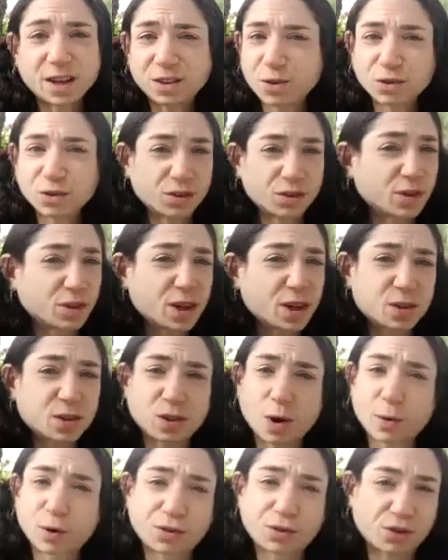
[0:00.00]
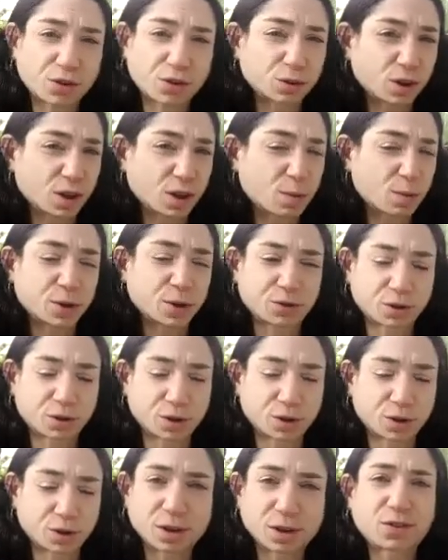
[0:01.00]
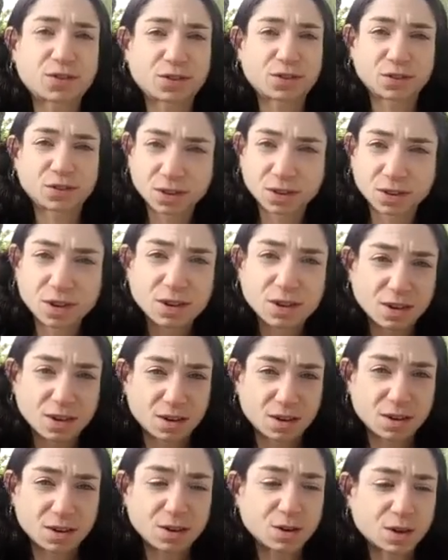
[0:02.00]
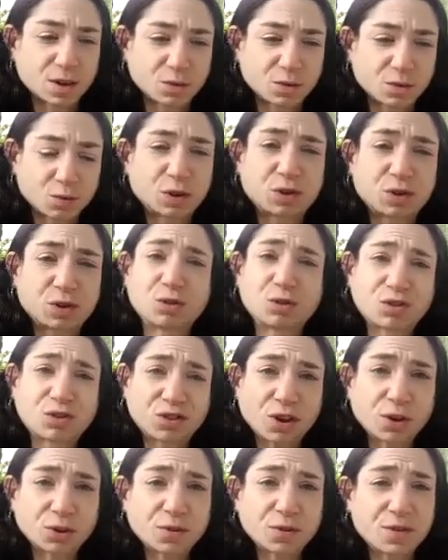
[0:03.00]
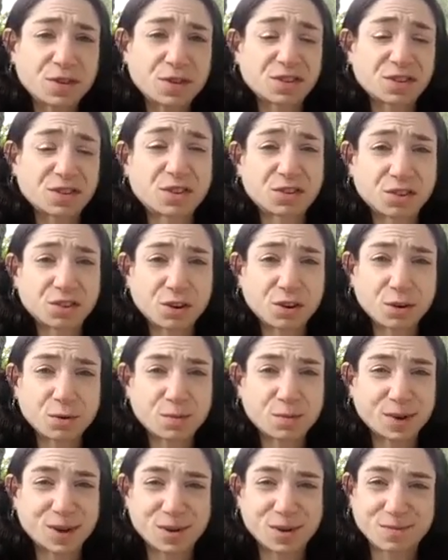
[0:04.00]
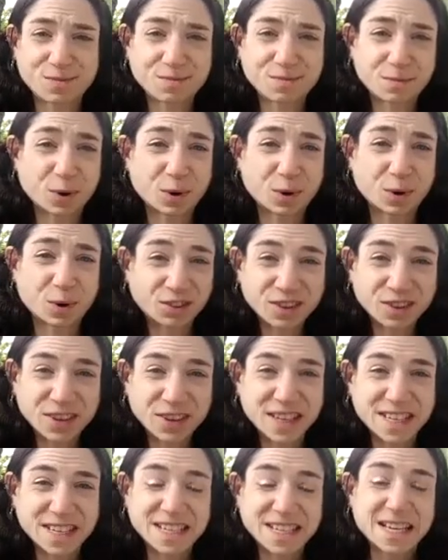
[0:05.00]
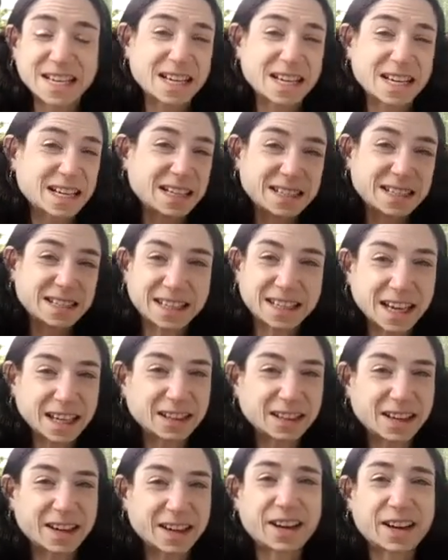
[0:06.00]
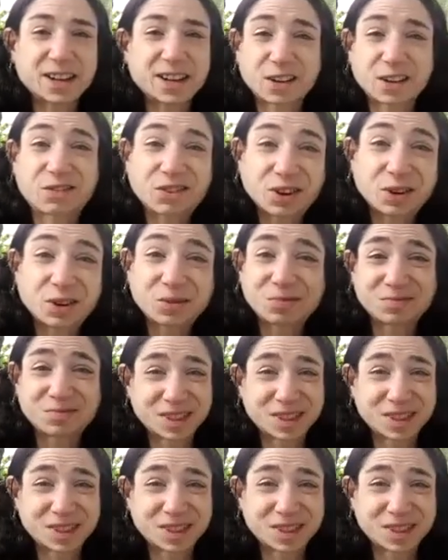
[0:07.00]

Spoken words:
And there's certainly lower sodium alternatives. Yeah. You can reduce salt if it's concerned, but personally, I can't lie, I love salt.